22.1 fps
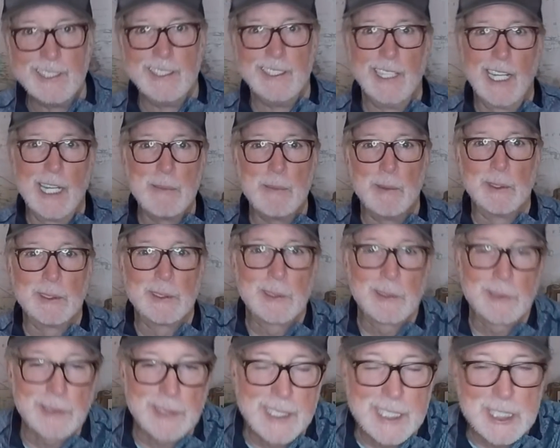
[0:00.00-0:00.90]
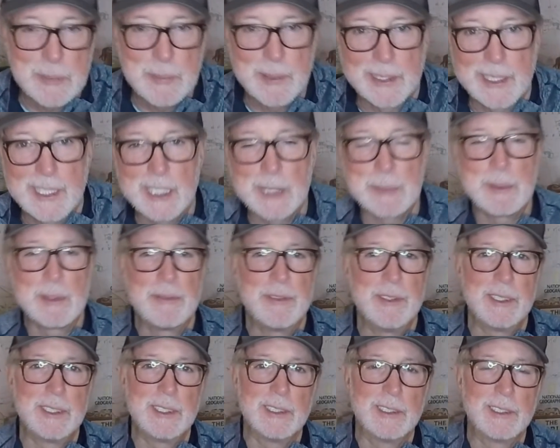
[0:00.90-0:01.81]
Hi, boys and girls. Ken Smith, Ken Smith
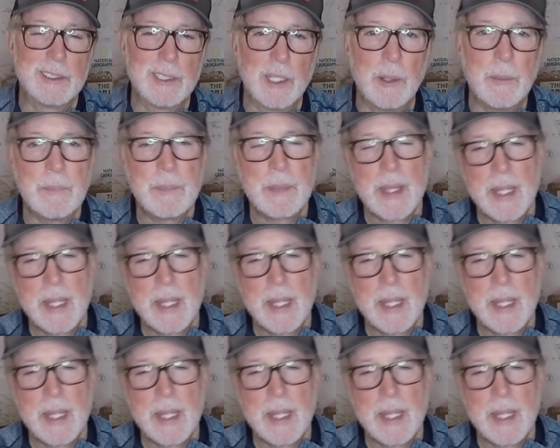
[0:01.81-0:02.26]
Fishing. So